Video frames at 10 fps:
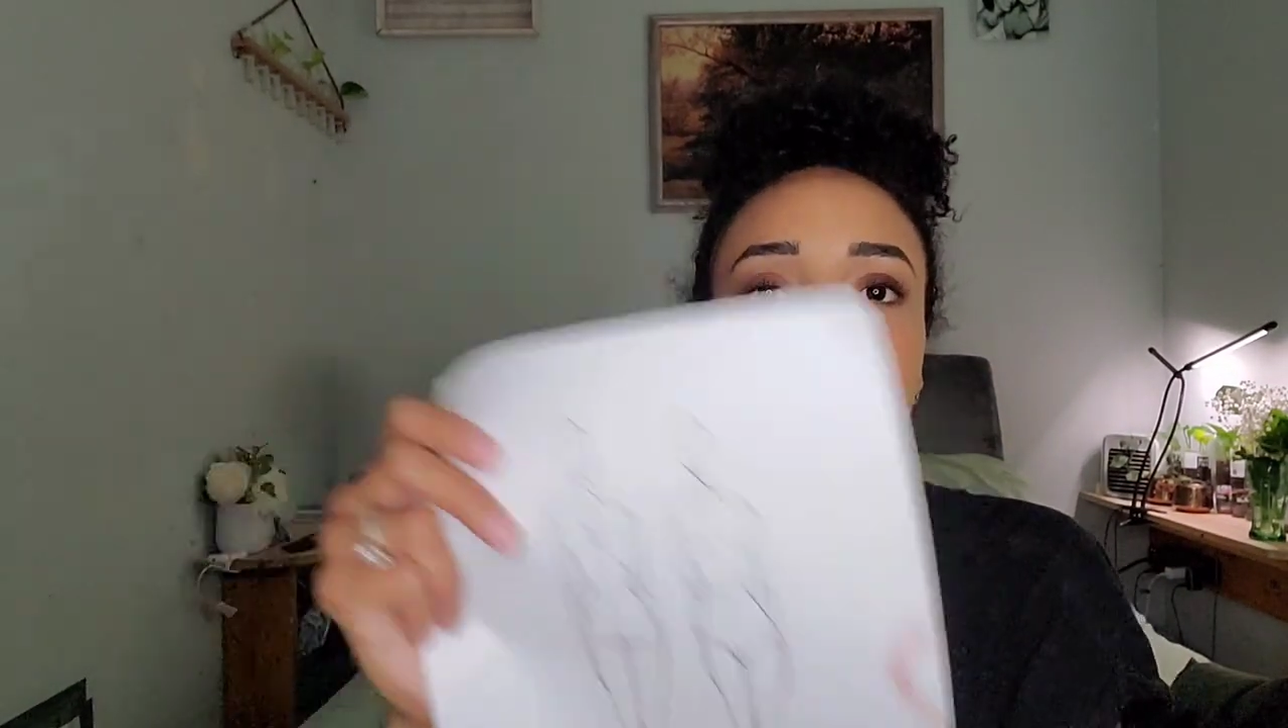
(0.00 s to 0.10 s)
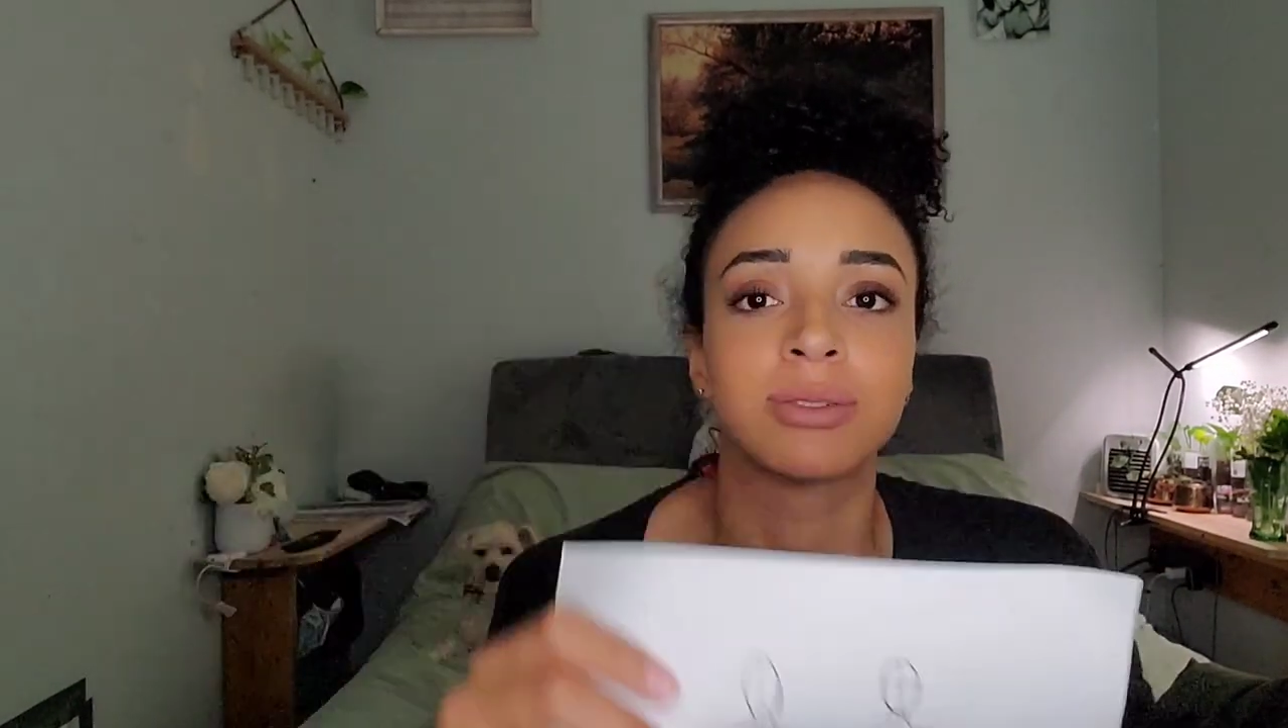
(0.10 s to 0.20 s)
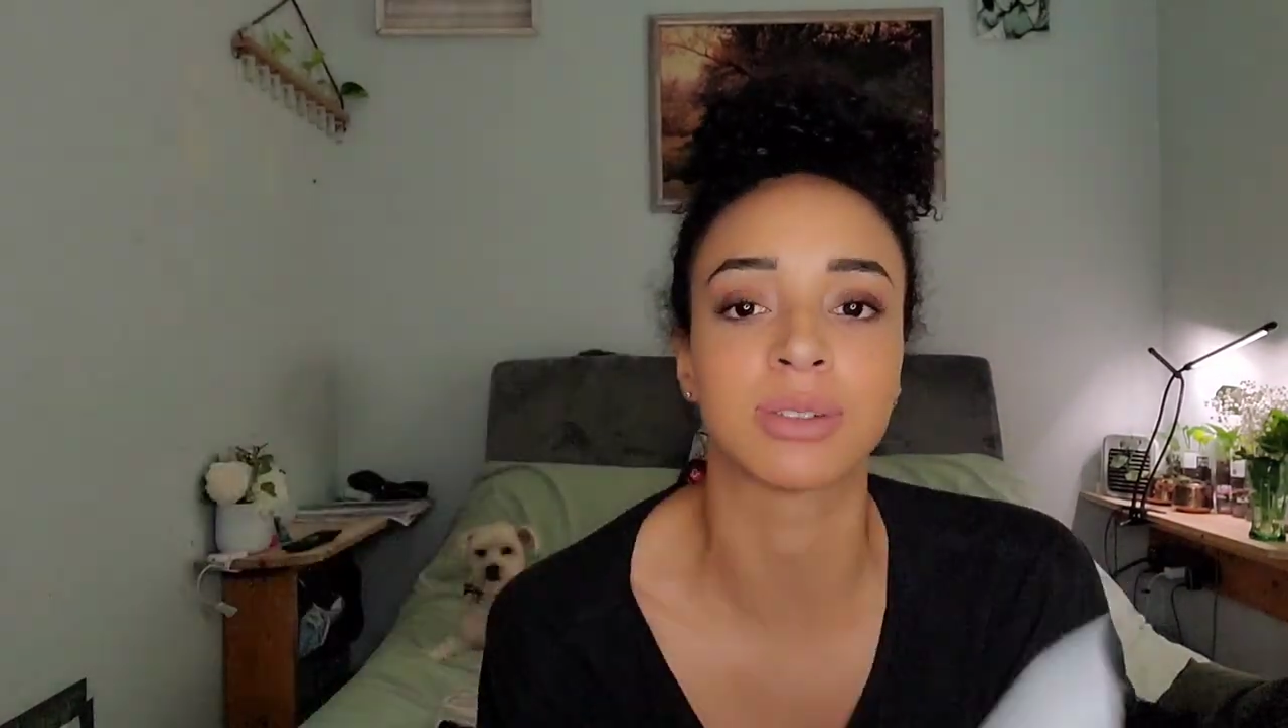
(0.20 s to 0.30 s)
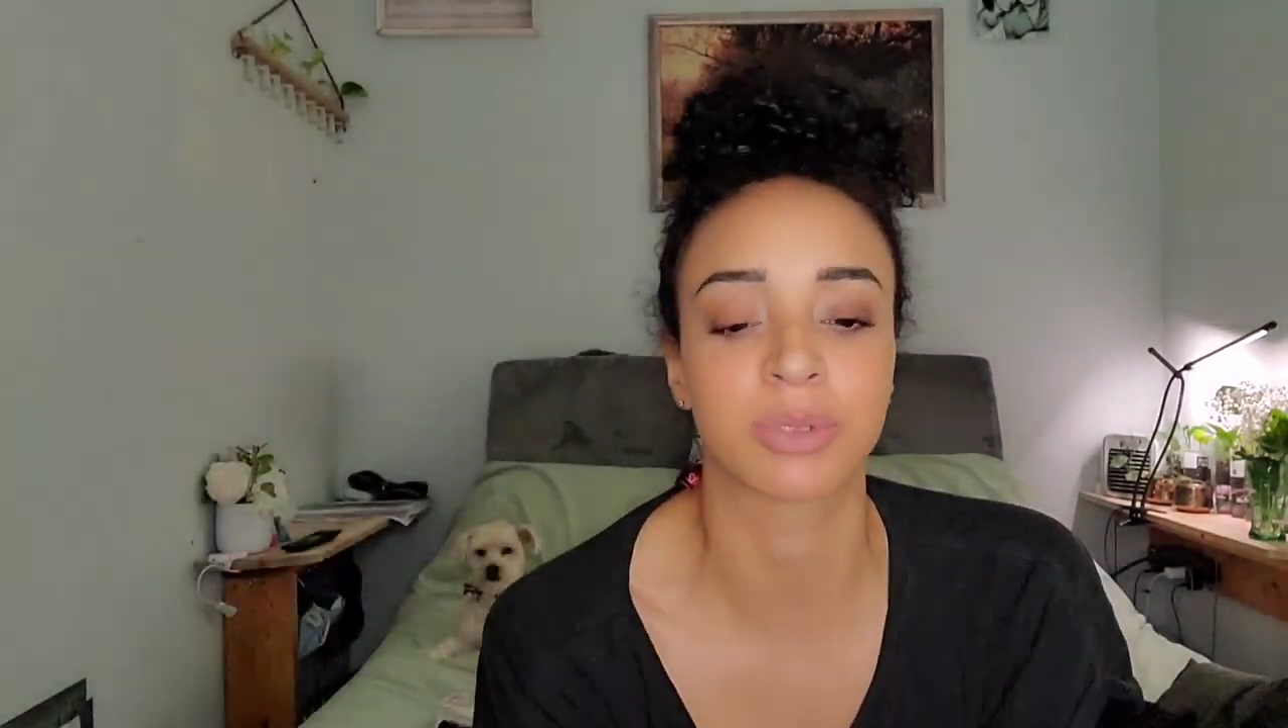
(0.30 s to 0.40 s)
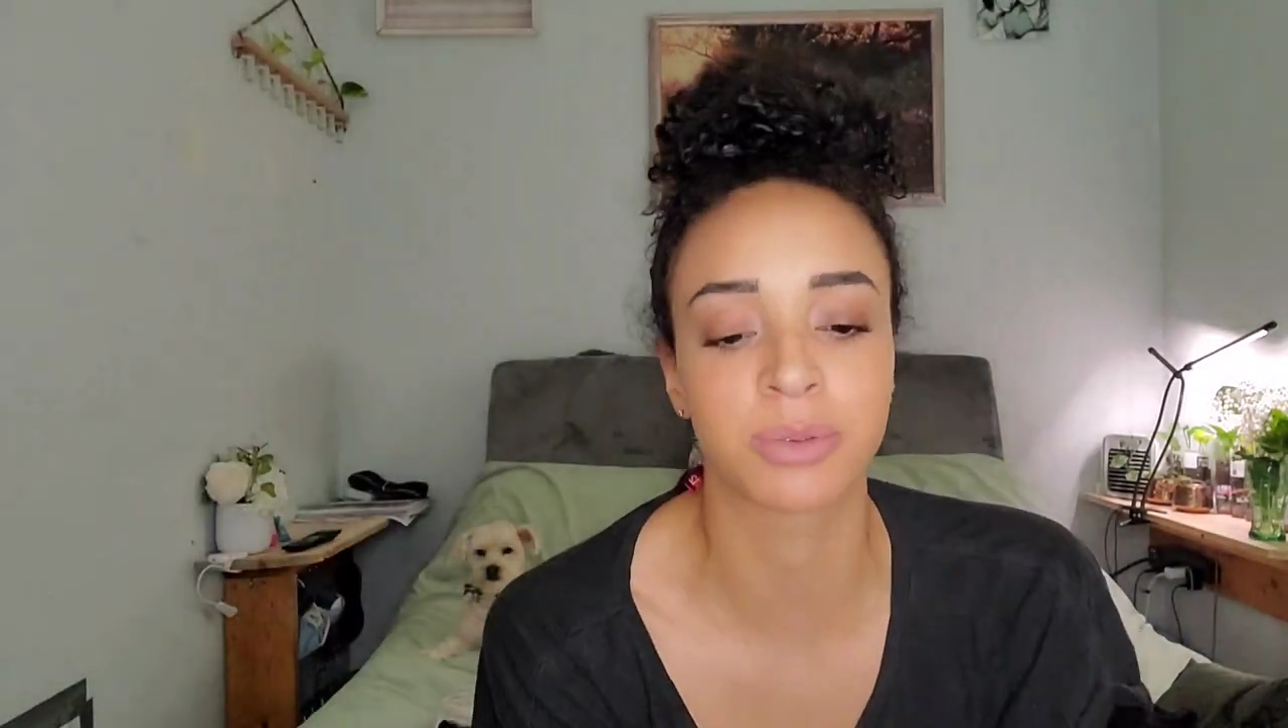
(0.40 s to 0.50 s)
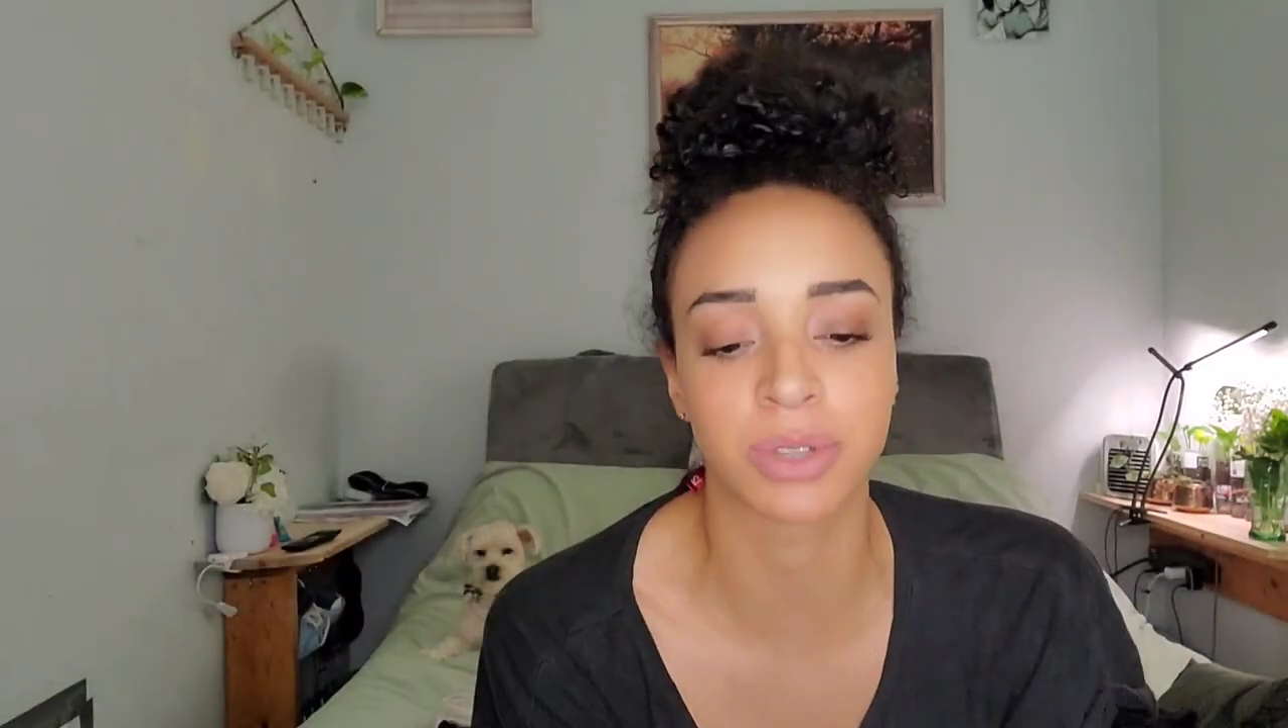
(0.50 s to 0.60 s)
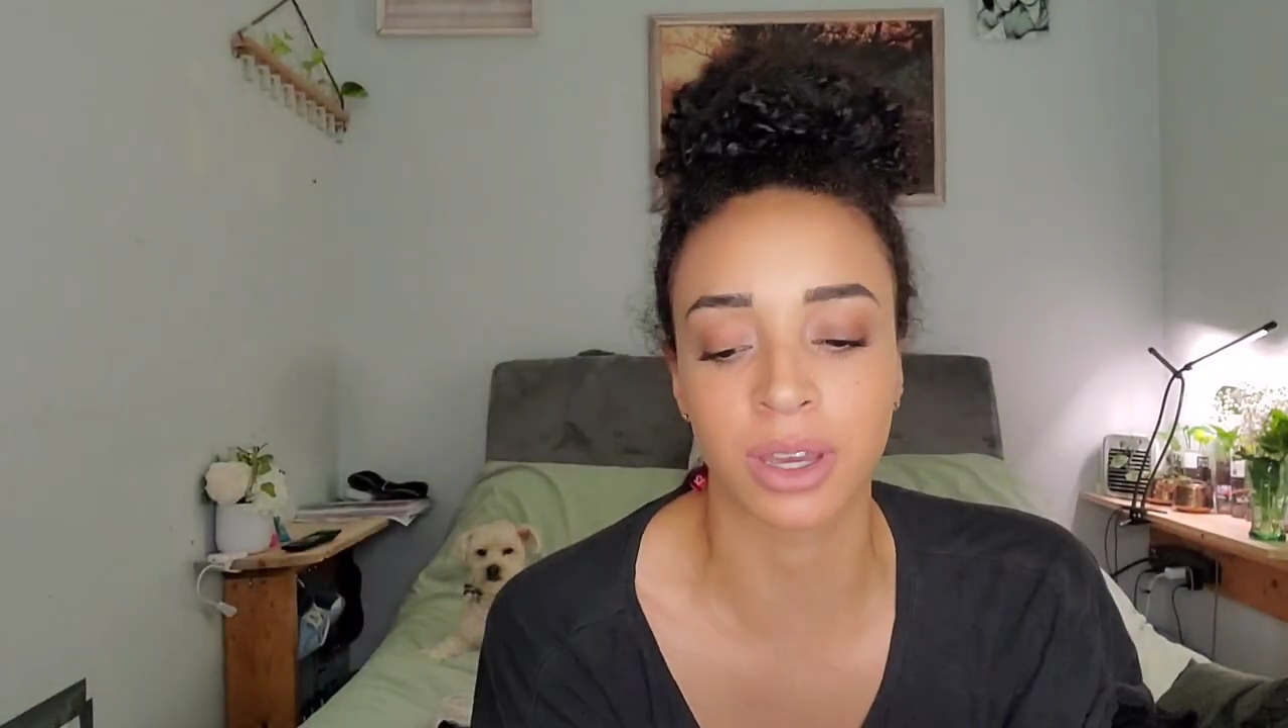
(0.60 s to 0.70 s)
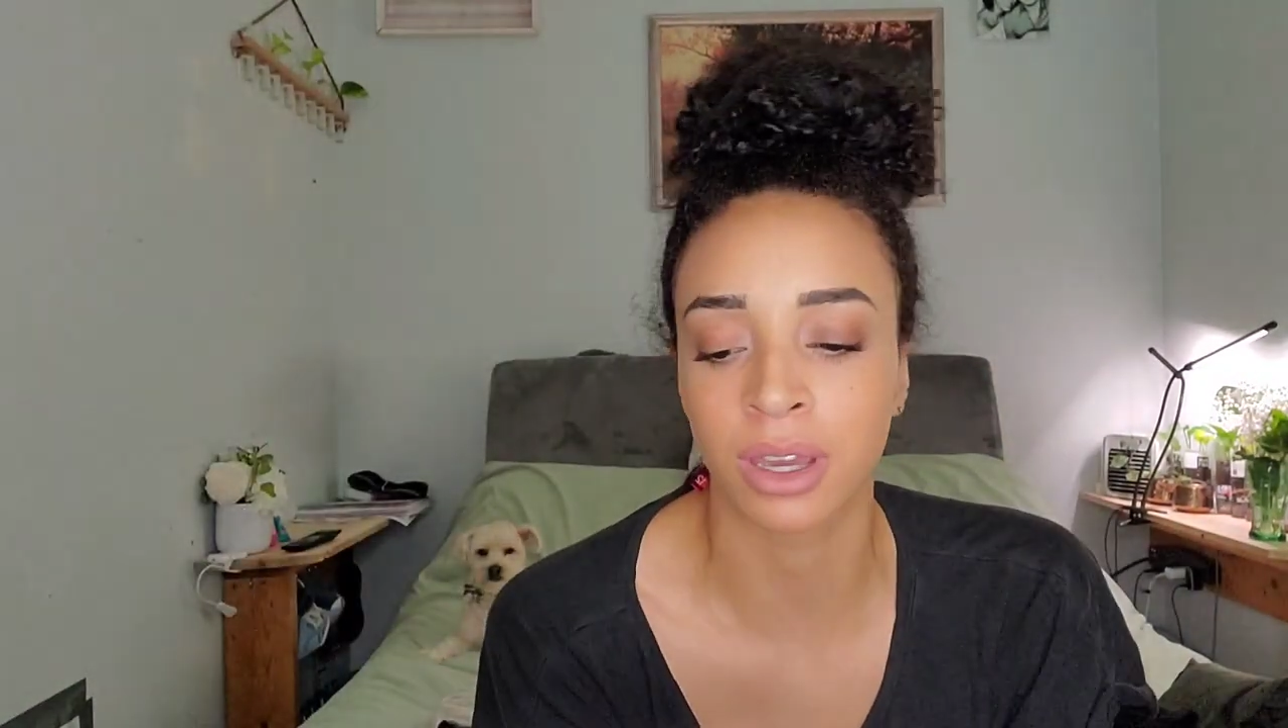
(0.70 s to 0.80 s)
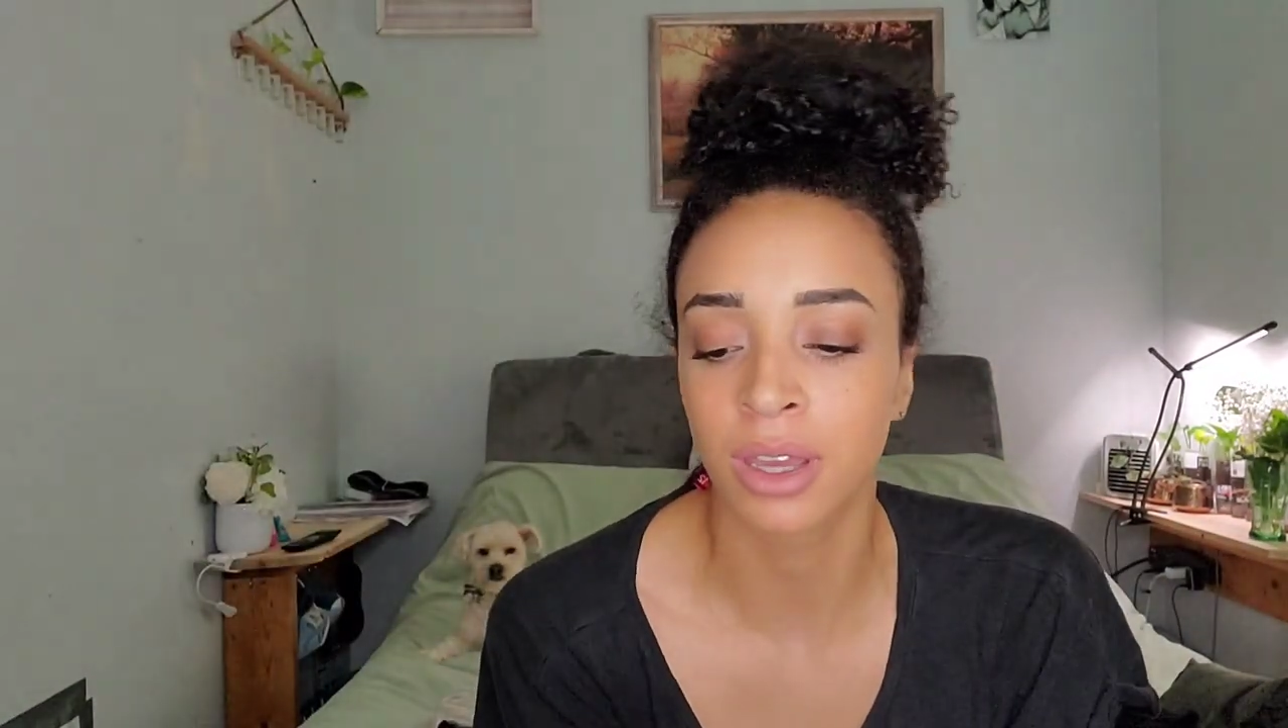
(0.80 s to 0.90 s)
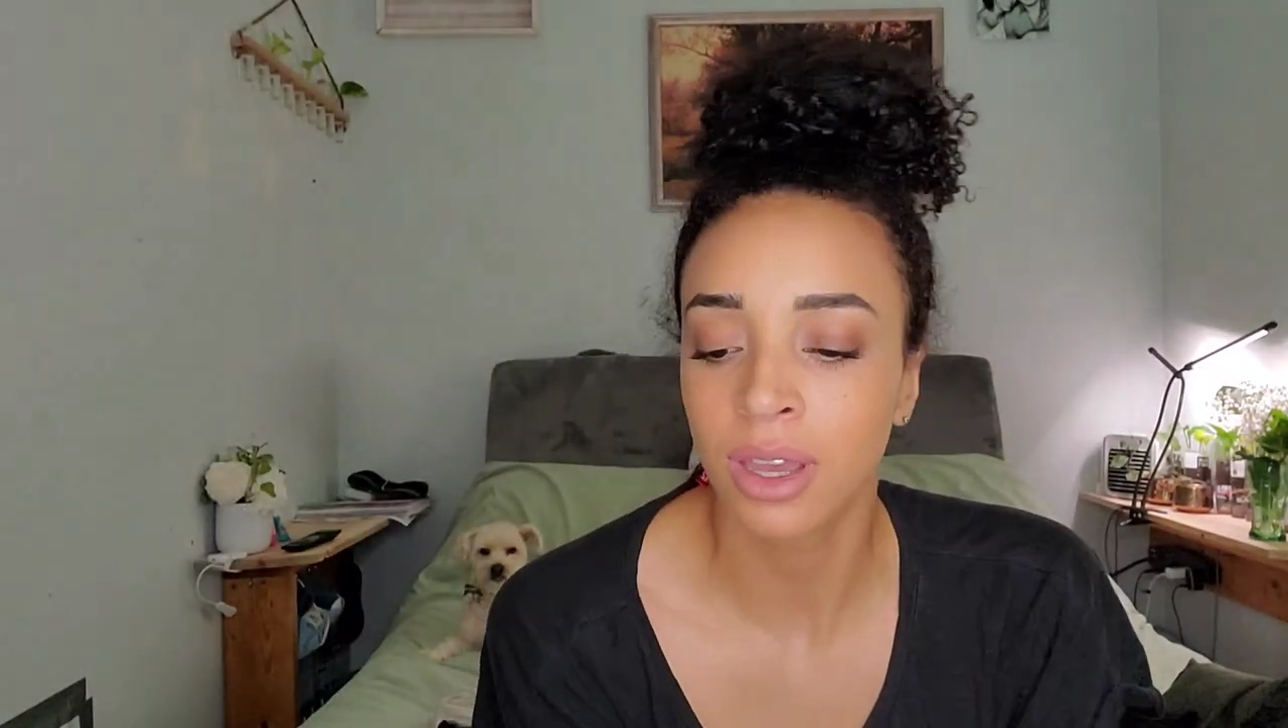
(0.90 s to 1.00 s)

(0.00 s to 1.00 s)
so sometimes I